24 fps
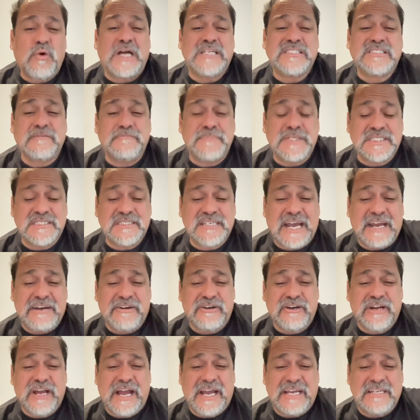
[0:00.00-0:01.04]
Quantum
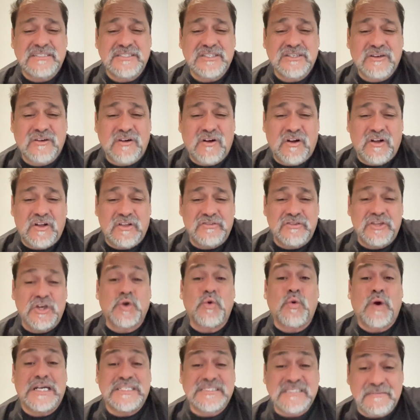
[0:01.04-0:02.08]
Insider guys called the
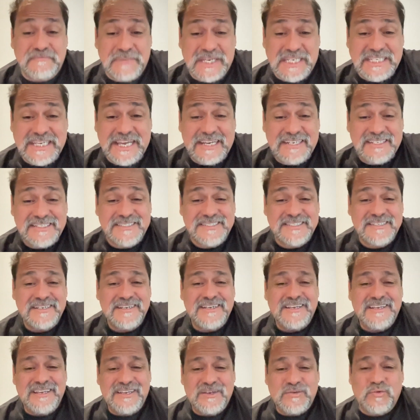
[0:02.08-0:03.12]
Quantum Index,
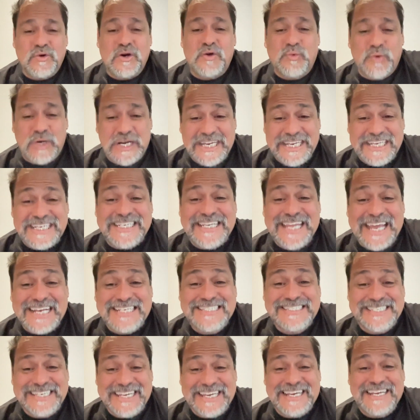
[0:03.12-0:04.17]
where we're
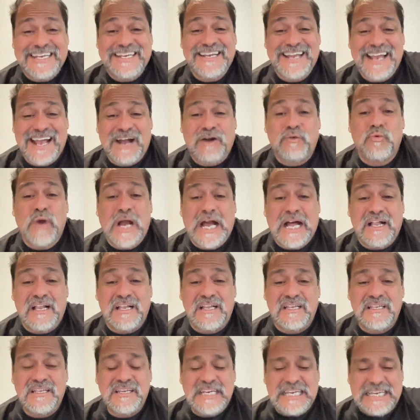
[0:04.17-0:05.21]
indexing how
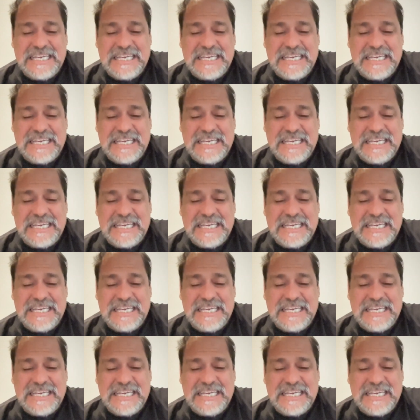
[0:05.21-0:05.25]
well